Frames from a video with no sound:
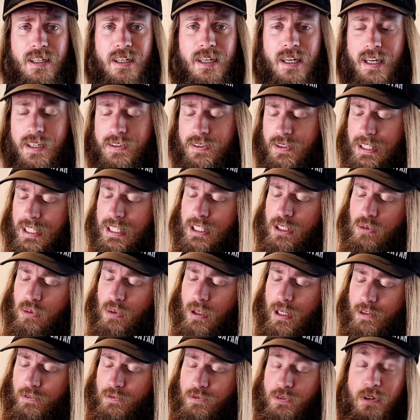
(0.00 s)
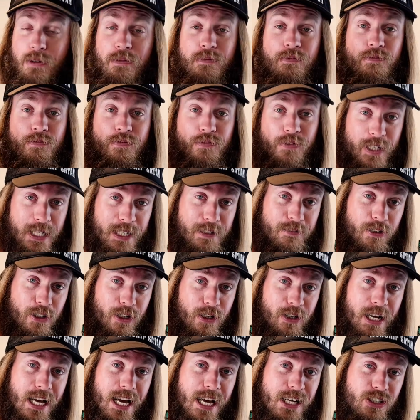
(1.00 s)
And this one from
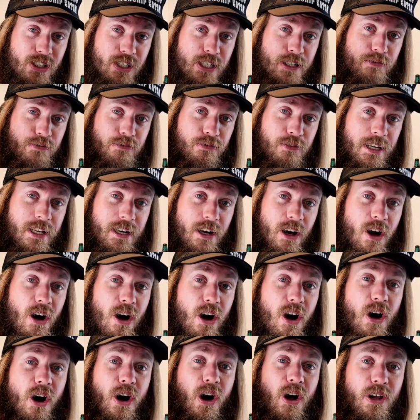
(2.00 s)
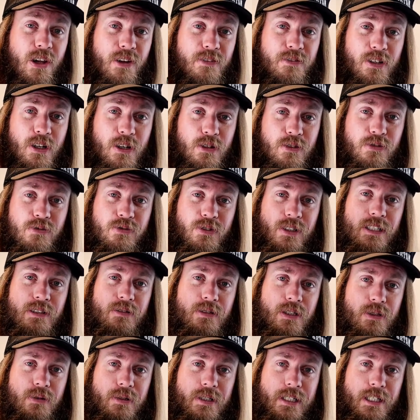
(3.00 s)
Viver actually fit all of those 3
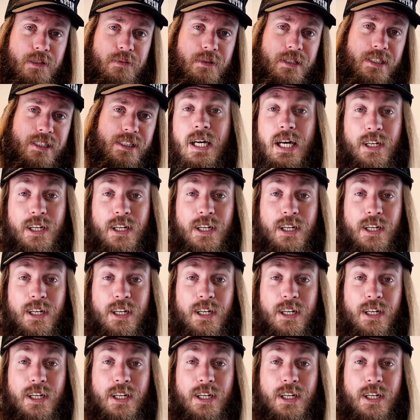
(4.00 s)
requirements.